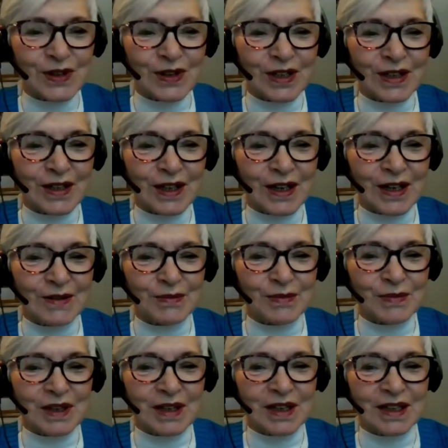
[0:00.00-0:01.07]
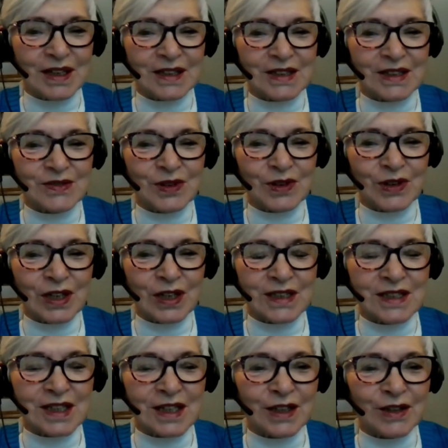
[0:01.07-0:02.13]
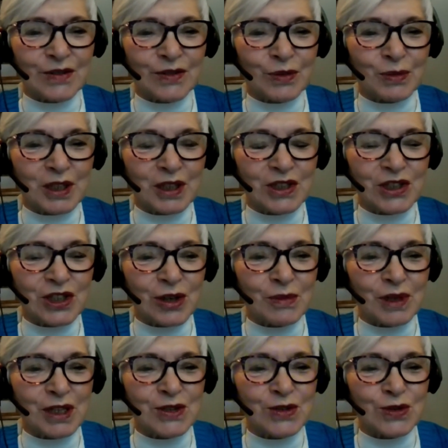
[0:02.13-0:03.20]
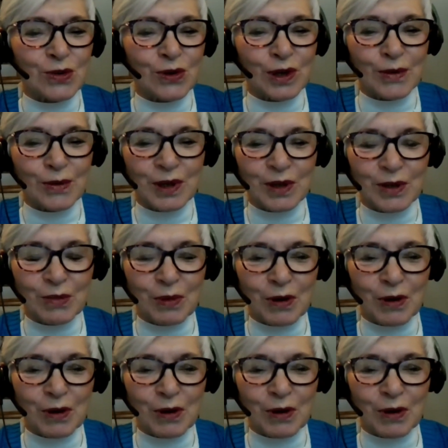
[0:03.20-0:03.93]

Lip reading: very exciting for me to share my story with